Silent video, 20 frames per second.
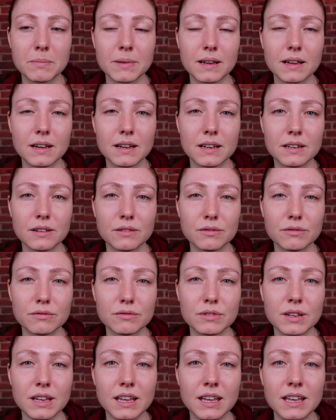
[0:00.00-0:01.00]
kind of,
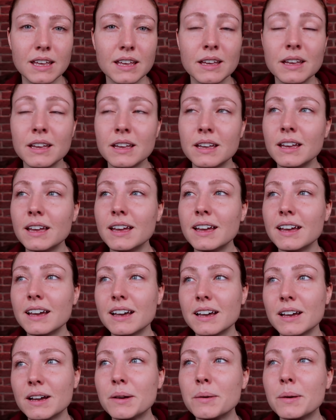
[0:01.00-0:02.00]

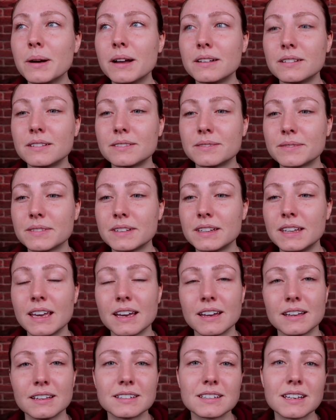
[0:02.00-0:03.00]
well,
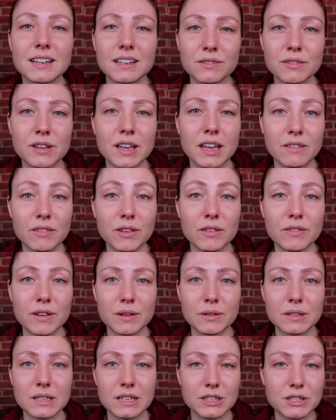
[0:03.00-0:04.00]
yeah, it's kind of a heavy
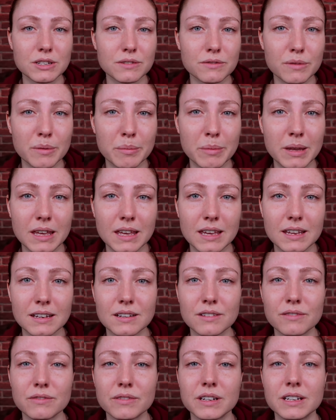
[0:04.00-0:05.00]
foundation for me, and
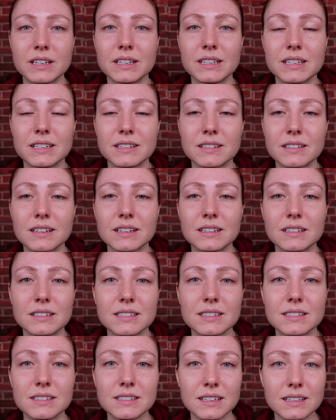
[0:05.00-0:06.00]
I find it kind of
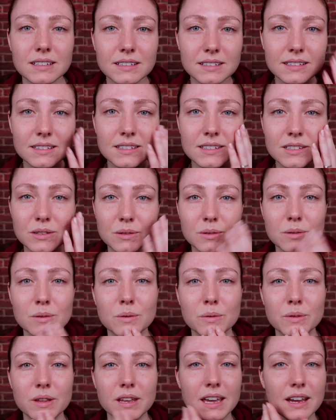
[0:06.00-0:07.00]
sticks
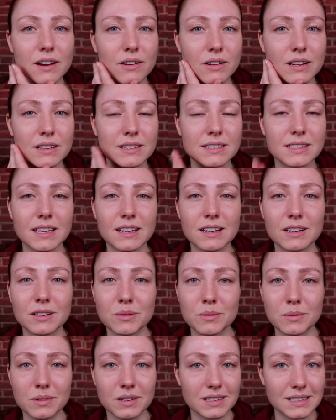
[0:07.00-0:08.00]
to all the areas that I
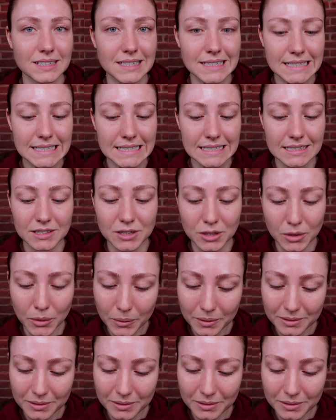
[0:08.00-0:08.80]
don't want it to stick to.